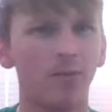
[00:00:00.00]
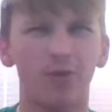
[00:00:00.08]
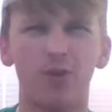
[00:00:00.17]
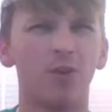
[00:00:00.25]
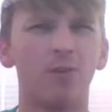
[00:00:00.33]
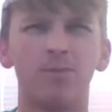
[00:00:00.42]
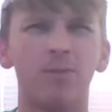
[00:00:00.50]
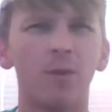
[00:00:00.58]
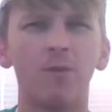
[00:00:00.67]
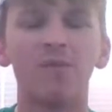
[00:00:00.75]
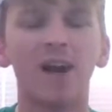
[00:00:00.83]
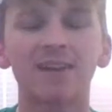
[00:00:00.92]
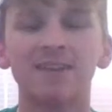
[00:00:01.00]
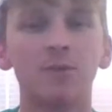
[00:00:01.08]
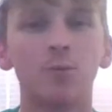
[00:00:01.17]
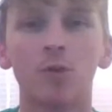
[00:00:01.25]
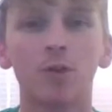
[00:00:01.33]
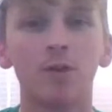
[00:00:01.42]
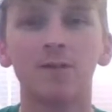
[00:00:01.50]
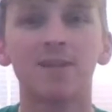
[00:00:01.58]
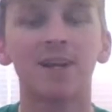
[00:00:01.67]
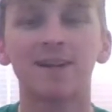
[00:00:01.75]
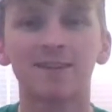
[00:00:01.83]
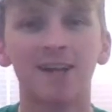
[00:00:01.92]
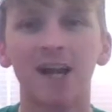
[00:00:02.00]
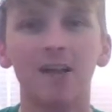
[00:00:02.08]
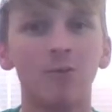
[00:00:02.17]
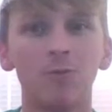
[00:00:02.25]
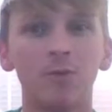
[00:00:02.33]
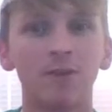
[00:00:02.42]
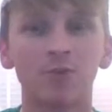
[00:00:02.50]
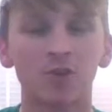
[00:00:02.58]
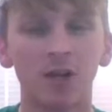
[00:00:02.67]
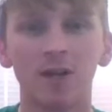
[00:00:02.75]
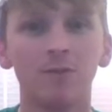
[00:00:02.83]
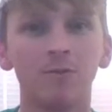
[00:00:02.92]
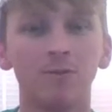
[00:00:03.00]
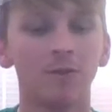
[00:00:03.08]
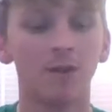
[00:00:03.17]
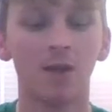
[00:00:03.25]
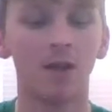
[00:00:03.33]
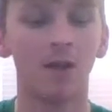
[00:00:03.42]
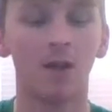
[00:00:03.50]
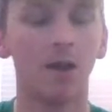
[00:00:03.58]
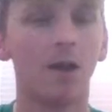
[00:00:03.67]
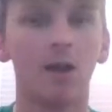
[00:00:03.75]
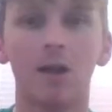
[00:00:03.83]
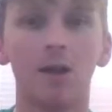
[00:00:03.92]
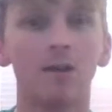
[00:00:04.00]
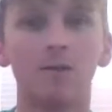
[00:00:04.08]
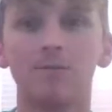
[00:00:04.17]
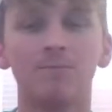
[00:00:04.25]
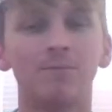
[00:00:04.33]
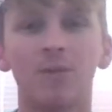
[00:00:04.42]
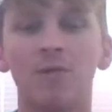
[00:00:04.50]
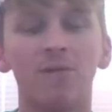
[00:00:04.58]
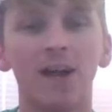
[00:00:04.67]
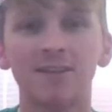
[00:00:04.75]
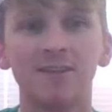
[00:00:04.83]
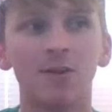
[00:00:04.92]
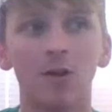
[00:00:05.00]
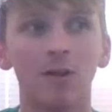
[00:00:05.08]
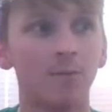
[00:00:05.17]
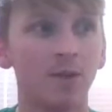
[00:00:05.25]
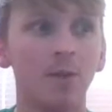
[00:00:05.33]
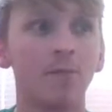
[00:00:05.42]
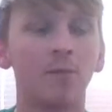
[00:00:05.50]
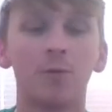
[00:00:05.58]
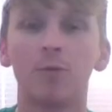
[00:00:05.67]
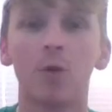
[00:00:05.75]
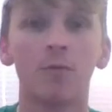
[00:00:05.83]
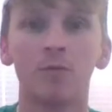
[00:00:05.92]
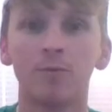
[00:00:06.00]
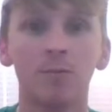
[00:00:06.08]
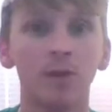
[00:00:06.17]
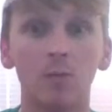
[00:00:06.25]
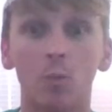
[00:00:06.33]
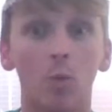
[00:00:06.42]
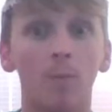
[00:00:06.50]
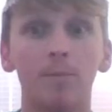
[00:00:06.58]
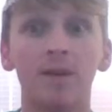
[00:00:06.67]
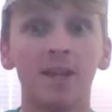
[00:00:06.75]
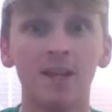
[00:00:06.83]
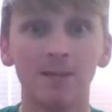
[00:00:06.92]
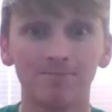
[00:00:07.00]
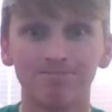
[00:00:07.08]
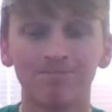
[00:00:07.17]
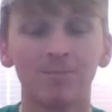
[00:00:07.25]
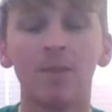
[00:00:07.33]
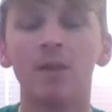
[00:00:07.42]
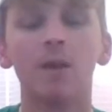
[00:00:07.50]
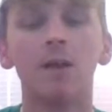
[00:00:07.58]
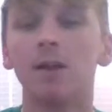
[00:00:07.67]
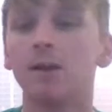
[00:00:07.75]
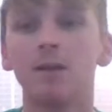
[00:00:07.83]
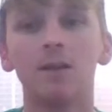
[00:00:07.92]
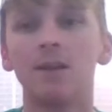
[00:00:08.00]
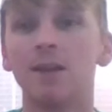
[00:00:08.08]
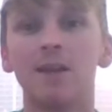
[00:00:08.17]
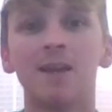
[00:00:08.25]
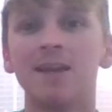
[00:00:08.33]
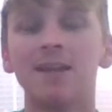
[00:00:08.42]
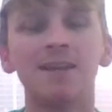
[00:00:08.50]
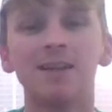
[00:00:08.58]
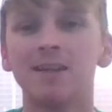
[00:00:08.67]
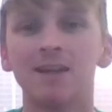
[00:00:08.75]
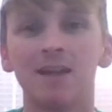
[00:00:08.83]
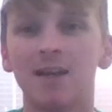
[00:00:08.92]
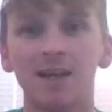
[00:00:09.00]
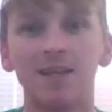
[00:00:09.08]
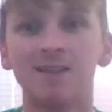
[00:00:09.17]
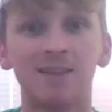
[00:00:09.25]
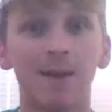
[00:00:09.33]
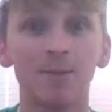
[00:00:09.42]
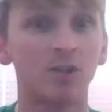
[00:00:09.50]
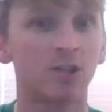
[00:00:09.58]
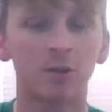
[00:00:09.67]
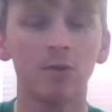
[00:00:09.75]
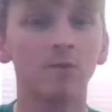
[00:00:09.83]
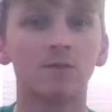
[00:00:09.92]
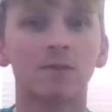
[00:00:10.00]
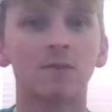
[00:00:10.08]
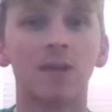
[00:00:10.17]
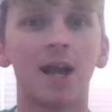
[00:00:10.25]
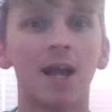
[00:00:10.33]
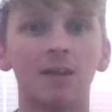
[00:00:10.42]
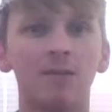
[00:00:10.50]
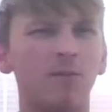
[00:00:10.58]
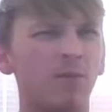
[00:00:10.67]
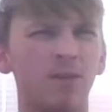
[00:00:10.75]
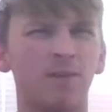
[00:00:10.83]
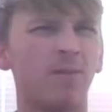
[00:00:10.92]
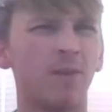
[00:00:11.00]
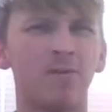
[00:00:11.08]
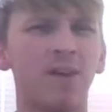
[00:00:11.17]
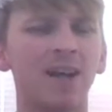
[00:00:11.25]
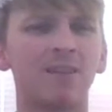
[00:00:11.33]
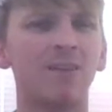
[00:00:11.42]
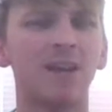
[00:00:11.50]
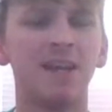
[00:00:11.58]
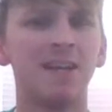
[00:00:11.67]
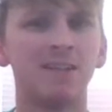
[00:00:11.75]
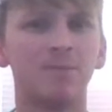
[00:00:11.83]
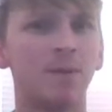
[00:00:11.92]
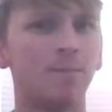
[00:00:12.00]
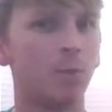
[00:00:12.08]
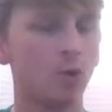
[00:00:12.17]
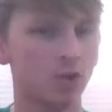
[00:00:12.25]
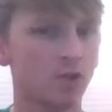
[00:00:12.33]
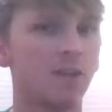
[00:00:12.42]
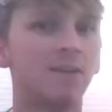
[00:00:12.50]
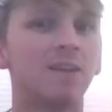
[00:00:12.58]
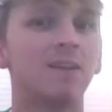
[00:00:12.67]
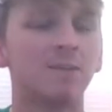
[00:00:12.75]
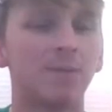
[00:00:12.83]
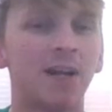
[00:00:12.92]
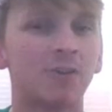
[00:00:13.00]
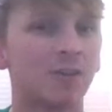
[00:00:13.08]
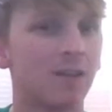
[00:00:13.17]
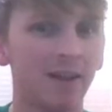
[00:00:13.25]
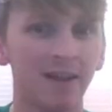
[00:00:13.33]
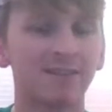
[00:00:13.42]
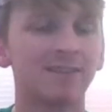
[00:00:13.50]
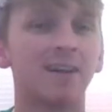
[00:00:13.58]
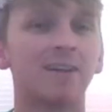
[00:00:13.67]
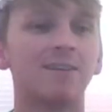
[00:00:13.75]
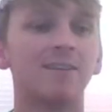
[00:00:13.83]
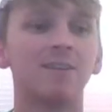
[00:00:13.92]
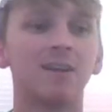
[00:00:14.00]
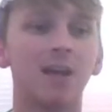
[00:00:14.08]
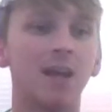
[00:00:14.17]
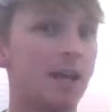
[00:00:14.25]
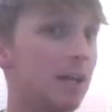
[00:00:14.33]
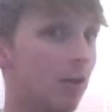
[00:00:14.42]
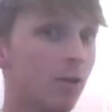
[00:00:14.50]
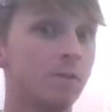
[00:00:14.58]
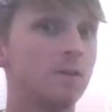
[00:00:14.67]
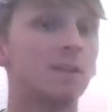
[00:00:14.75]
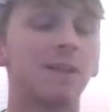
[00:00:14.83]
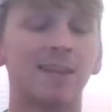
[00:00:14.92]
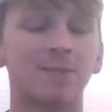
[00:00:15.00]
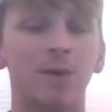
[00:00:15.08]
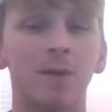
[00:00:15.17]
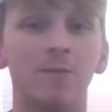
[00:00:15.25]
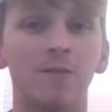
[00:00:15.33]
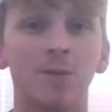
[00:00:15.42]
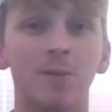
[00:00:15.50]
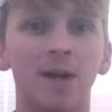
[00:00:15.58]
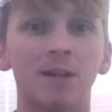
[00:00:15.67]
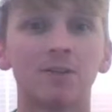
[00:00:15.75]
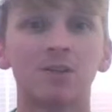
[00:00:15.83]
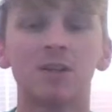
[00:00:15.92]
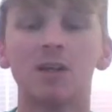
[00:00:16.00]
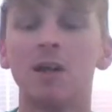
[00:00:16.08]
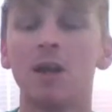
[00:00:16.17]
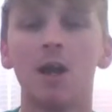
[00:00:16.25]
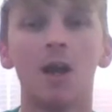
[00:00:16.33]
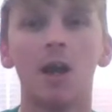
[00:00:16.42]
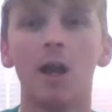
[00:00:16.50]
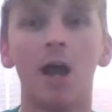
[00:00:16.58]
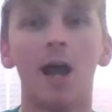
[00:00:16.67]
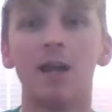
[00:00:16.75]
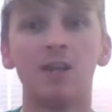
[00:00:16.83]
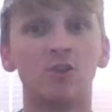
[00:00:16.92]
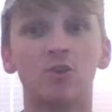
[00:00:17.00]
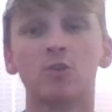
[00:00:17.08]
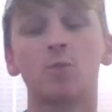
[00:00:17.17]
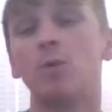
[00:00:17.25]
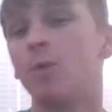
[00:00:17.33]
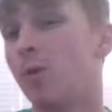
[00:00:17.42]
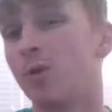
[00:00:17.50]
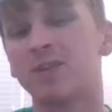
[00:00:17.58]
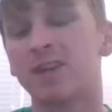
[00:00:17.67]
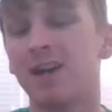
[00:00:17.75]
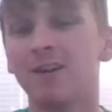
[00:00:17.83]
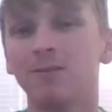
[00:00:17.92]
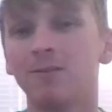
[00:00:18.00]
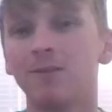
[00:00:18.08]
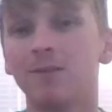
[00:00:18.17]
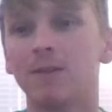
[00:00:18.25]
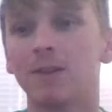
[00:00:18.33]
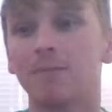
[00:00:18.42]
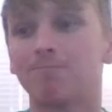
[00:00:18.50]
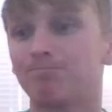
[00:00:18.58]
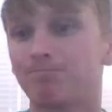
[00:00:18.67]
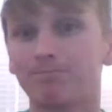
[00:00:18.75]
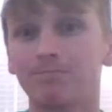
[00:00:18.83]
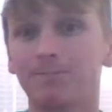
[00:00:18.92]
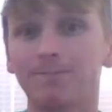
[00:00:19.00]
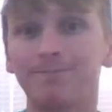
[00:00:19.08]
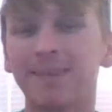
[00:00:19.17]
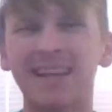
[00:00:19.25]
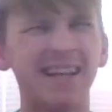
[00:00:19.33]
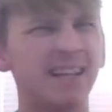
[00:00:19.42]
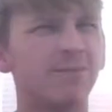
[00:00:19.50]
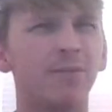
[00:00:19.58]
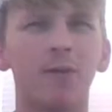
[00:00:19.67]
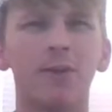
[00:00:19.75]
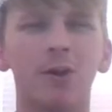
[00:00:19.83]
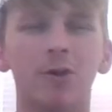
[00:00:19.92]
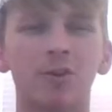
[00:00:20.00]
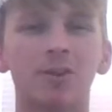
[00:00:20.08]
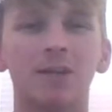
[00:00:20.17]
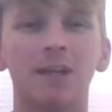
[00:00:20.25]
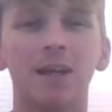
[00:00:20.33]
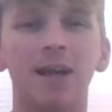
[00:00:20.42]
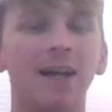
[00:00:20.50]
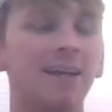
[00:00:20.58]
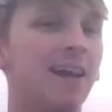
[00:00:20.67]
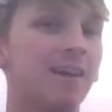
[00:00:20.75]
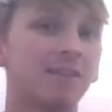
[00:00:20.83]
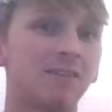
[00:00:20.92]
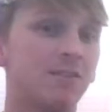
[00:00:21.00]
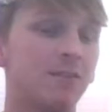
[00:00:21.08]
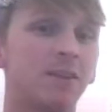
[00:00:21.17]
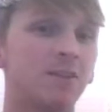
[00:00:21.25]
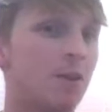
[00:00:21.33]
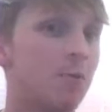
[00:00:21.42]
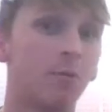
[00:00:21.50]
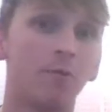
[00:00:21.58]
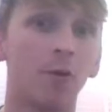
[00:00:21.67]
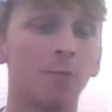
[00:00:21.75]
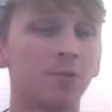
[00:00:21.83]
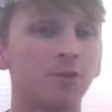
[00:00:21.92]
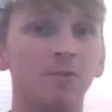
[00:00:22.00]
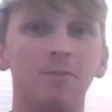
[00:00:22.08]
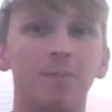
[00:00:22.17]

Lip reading: The fact he won a tag title with a child, the fact he got eliminated from the Royal Rumble in 1 minute, he's damaged goods, and the fact that he's been pushed into this match at the last second, he lost his last pay-per-view match, and he's just won the world title, is very odd. I guess there's no other option.